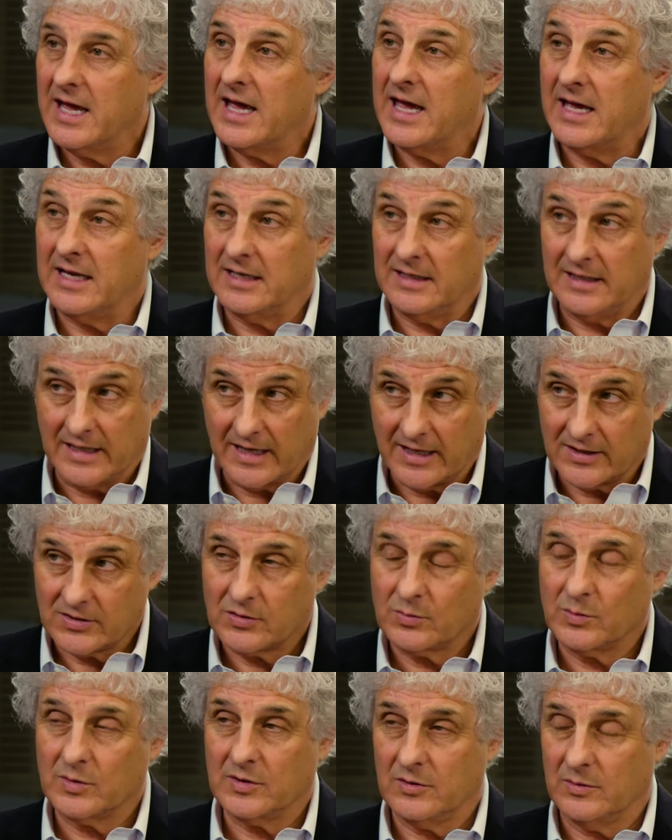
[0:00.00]
And
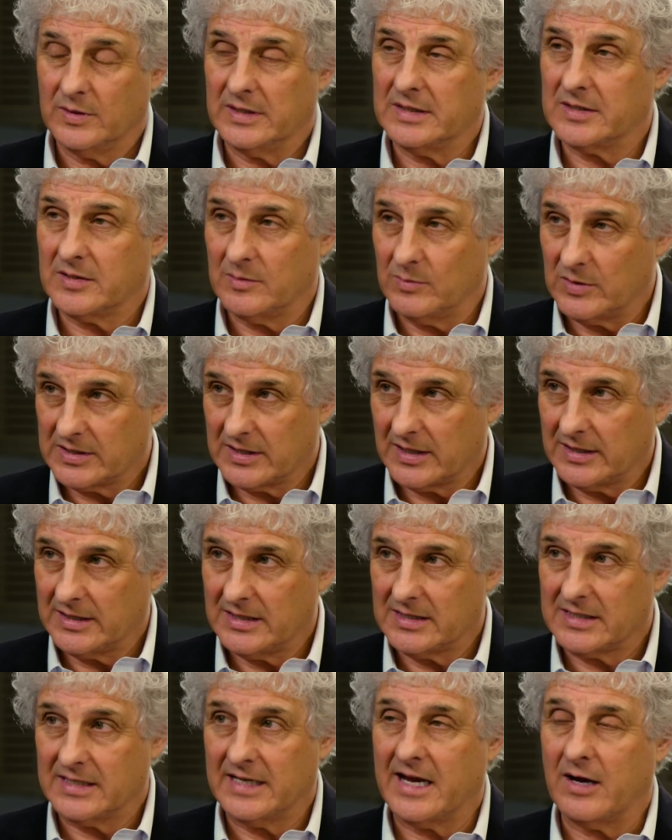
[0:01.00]
yes, we're doing some
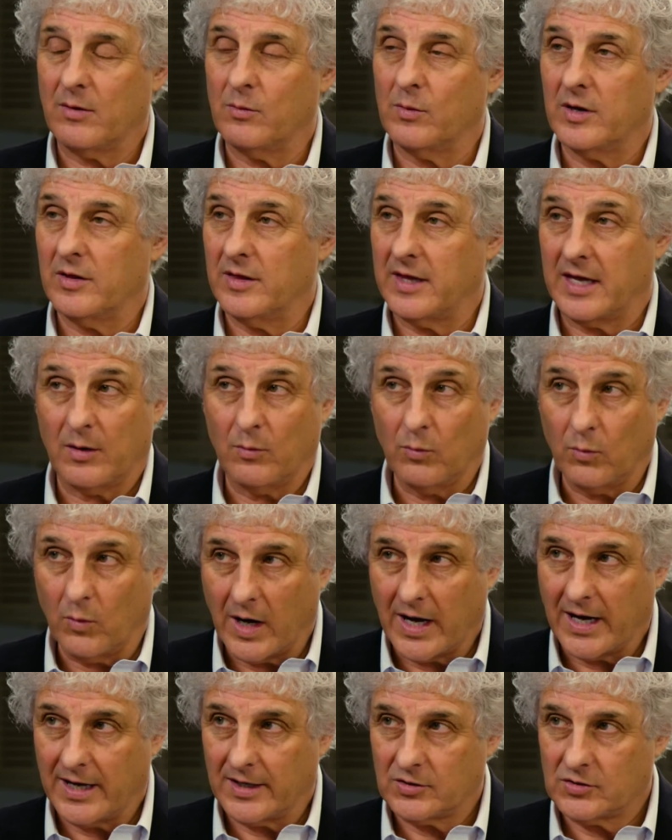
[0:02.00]
studies now where they
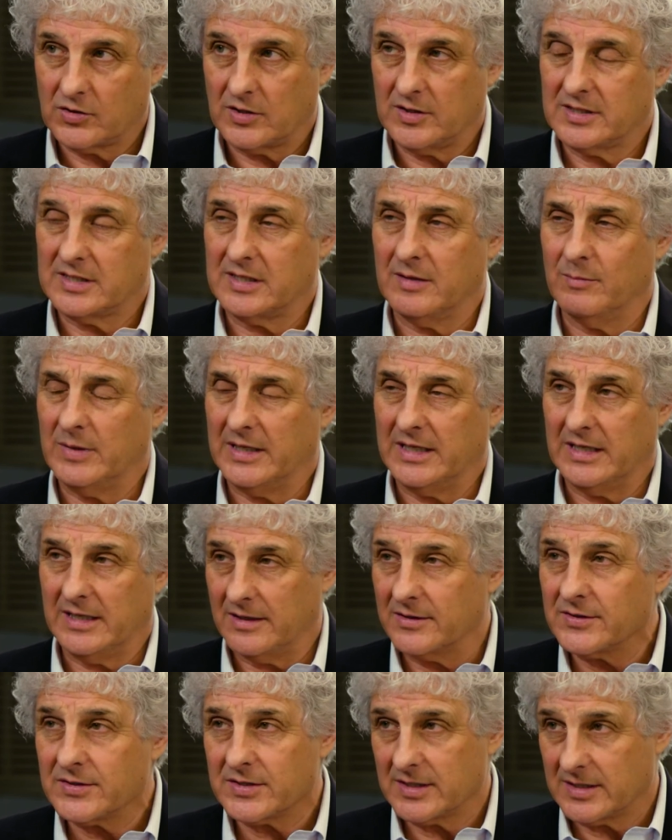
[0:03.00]
watch somebody
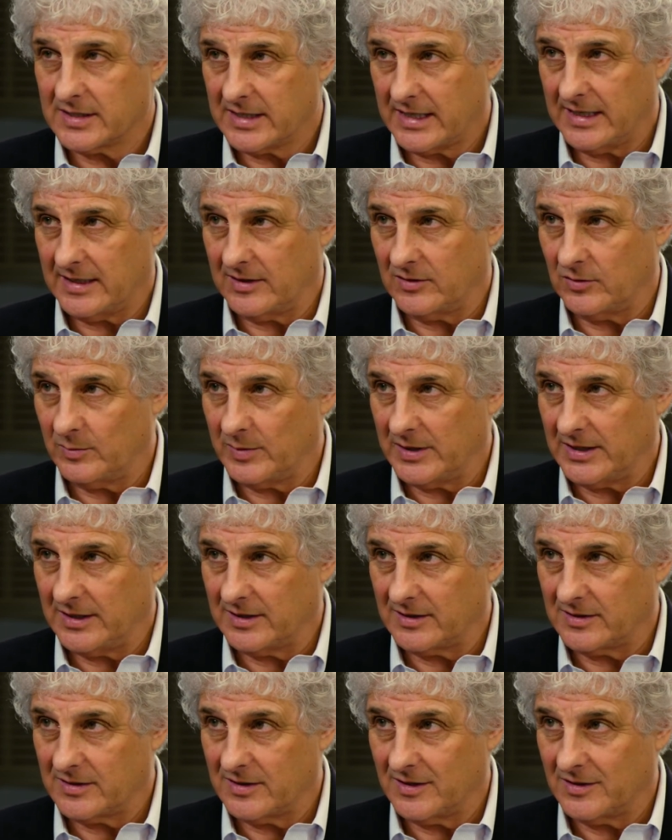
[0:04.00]
else's hand
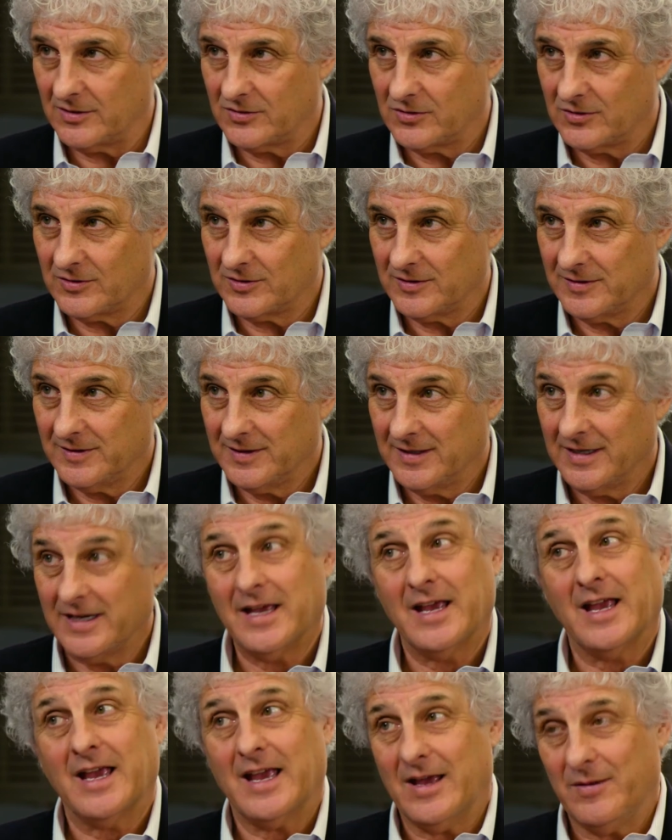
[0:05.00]
being touched.
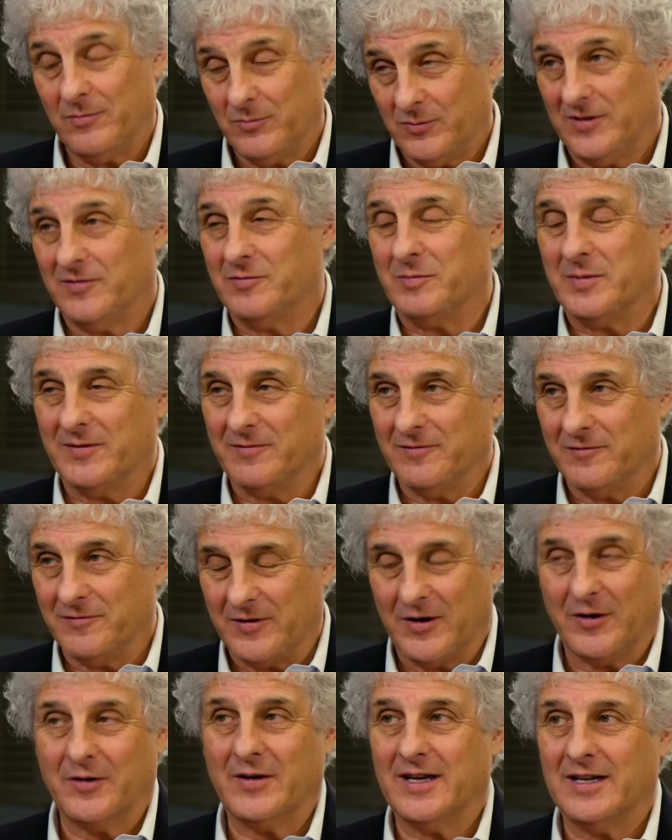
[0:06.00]
And we've been
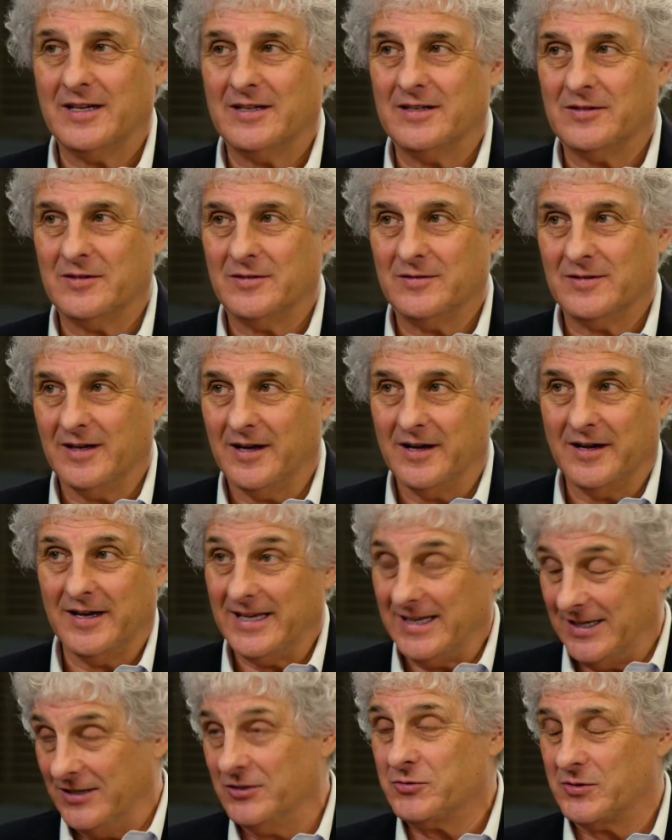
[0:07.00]
very
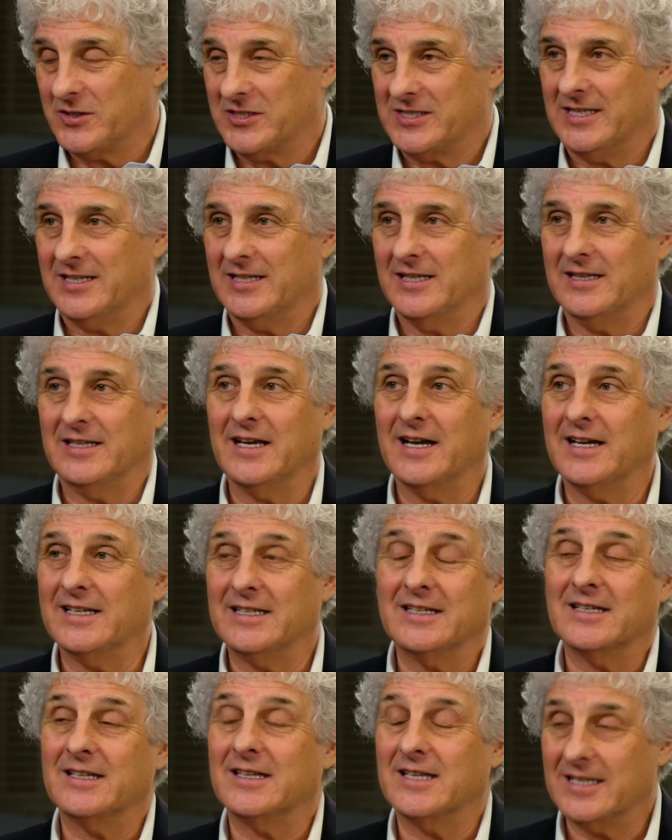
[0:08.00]
interested in the
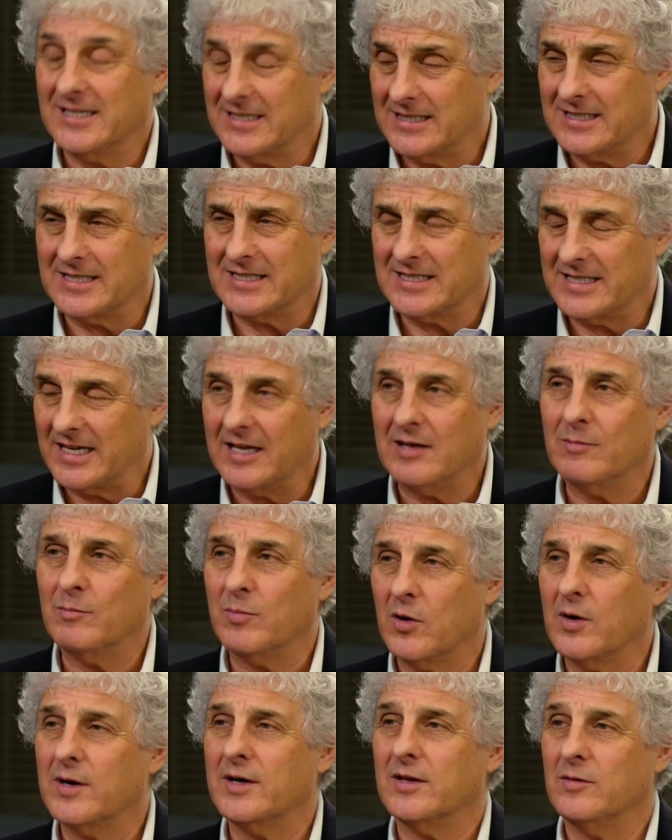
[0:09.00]
idea that it's the same
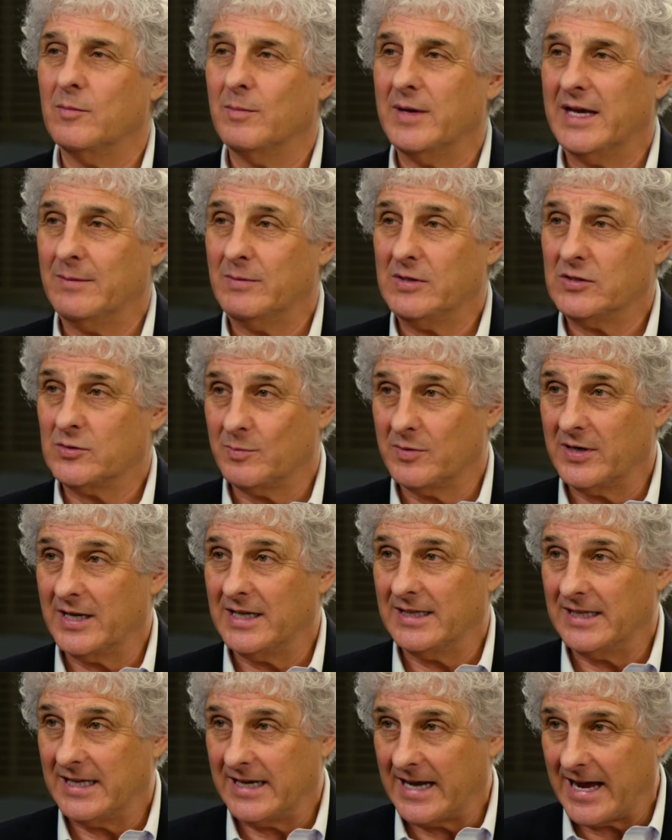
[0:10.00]
part of the baby's
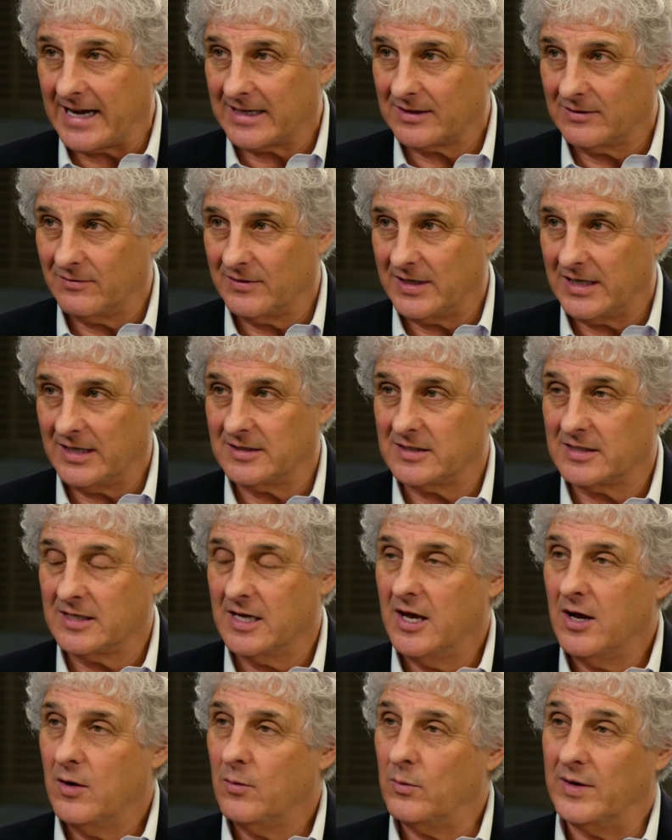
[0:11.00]
brain that activates
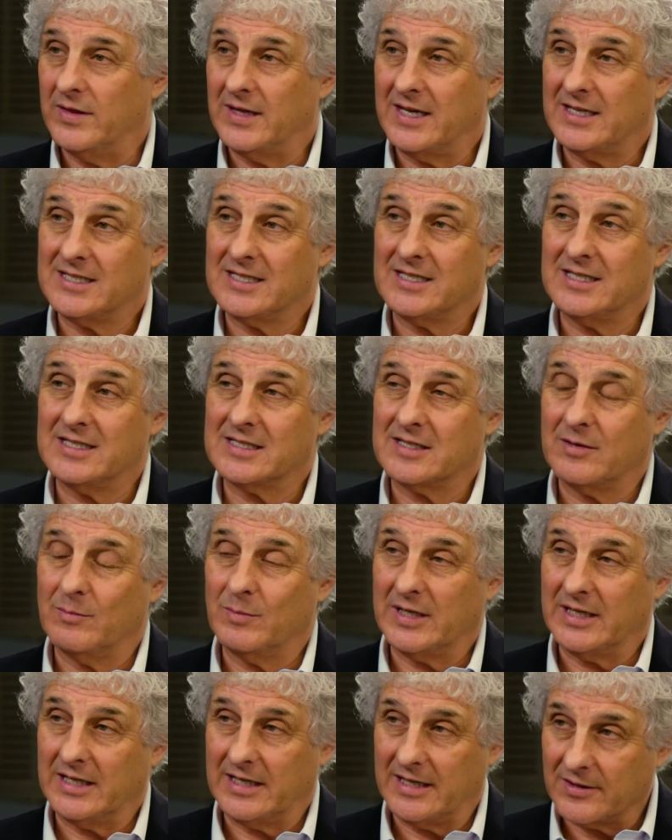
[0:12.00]
when they see
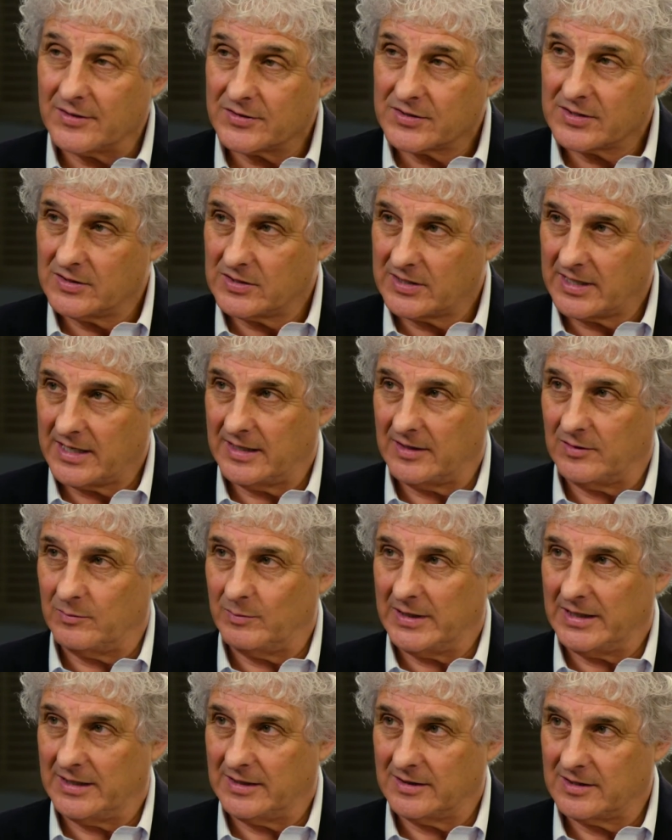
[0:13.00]
somebody else's hand
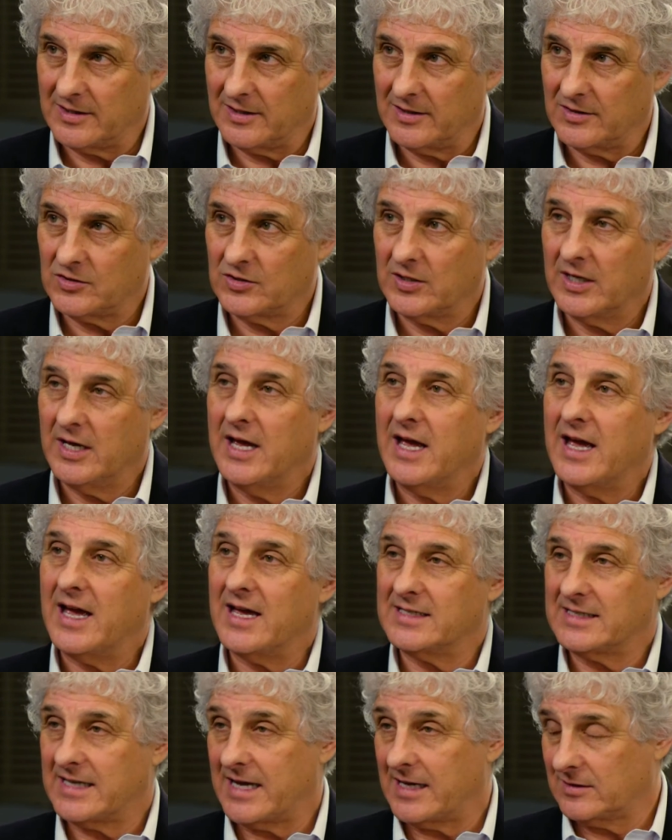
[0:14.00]
being touched
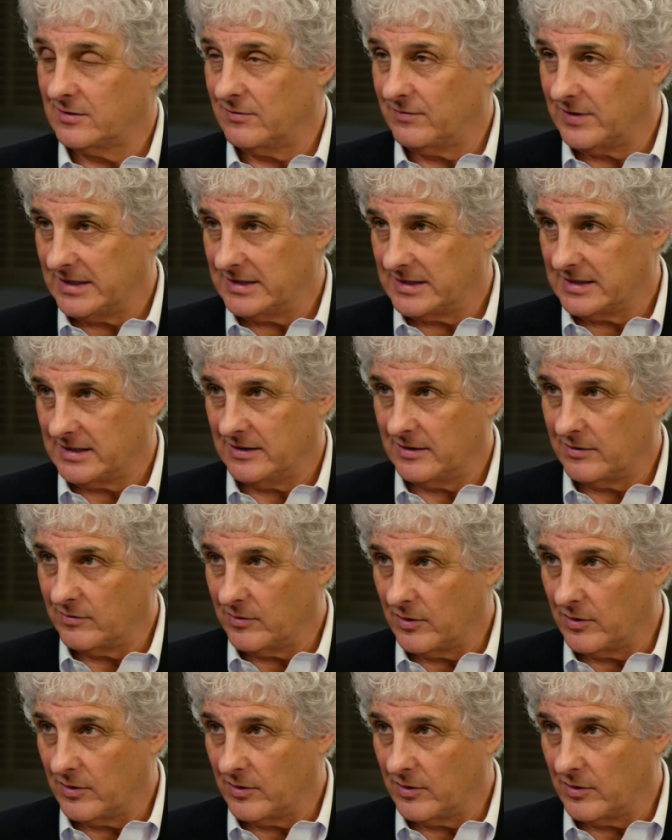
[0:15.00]
as activates in their